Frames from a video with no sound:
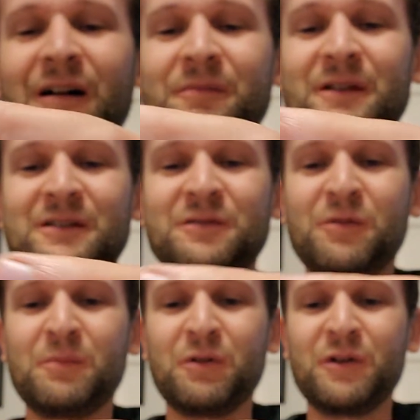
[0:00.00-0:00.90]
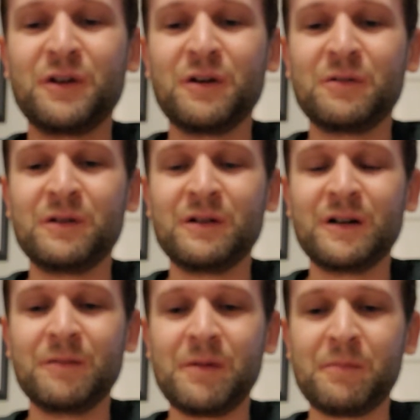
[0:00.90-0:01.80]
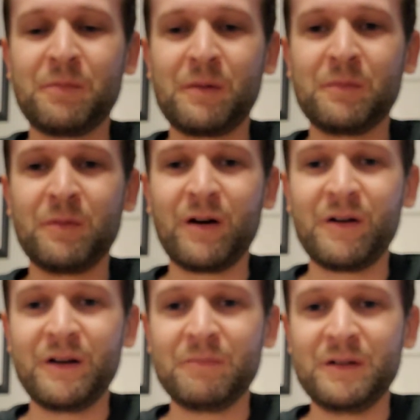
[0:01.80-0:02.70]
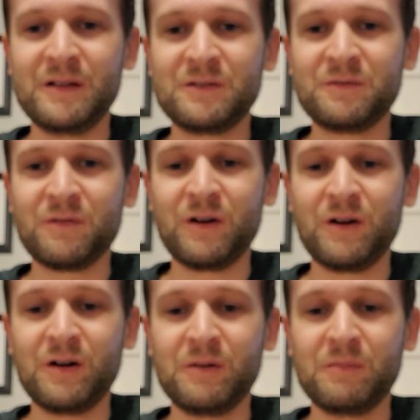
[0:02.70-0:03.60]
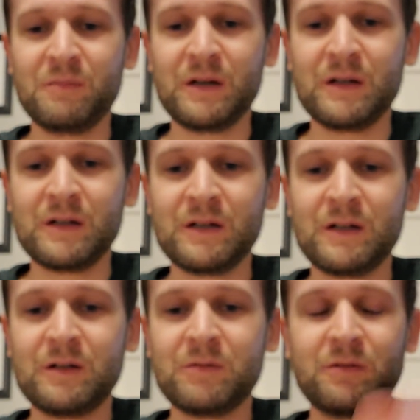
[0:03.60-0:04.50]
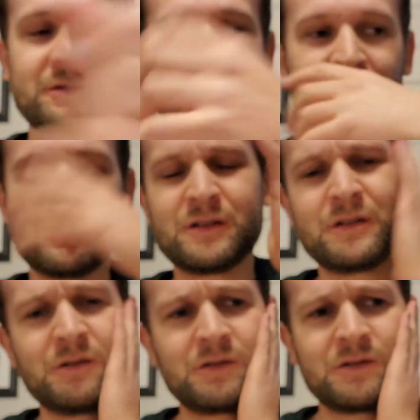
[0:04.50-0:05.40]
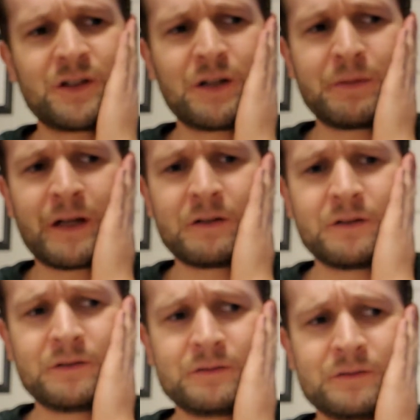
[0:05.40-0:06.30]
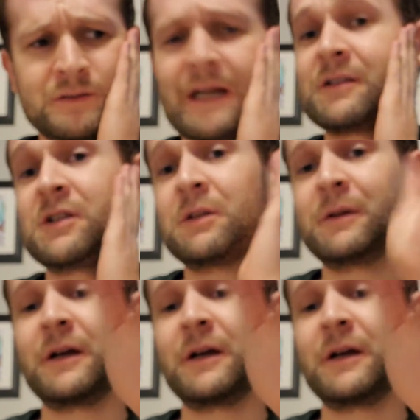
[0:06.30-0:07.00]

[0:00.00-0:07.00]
This is from Borneo. Epipremnum aureum is from, what was it? Solomon Island? Yeah, Solomon